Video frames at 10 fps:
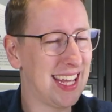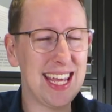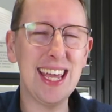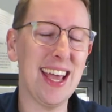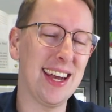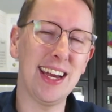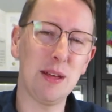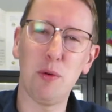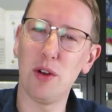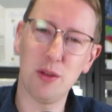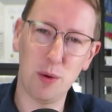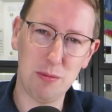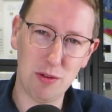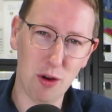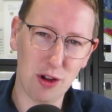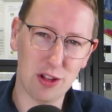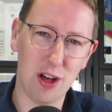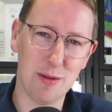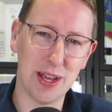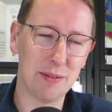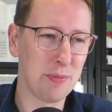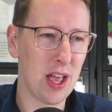hear at any point that we'd be rock climbing.